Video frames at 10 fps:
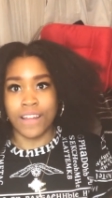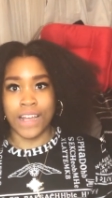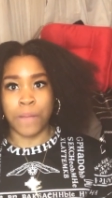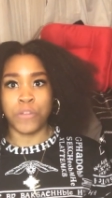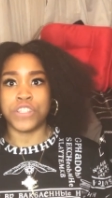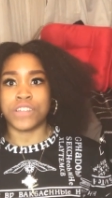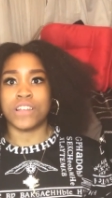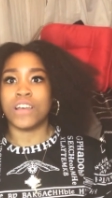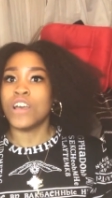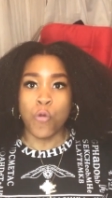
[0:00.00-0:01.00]
Like I'm not just
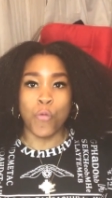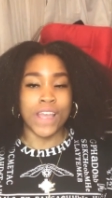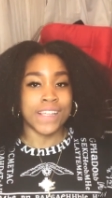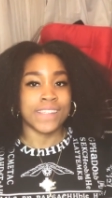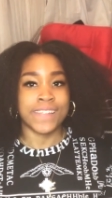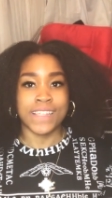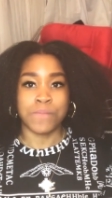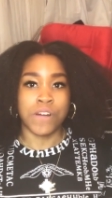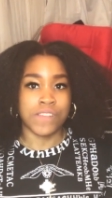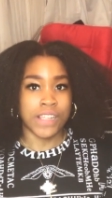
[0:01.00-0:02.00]
gonna wait
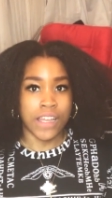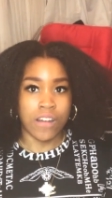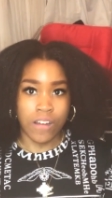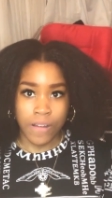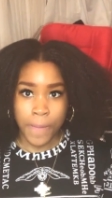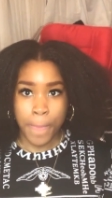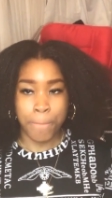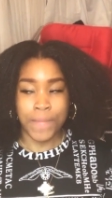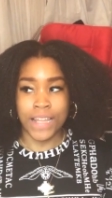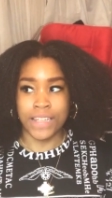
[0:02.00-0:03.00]
six months later
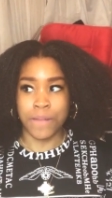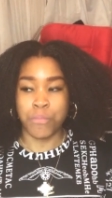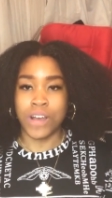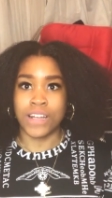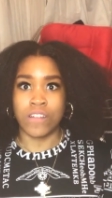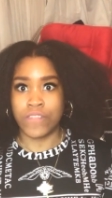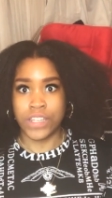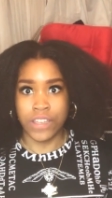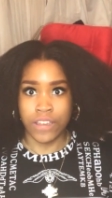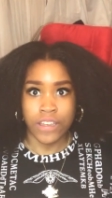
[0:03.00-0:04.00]
and then put out another
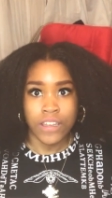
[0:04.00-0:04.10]
video.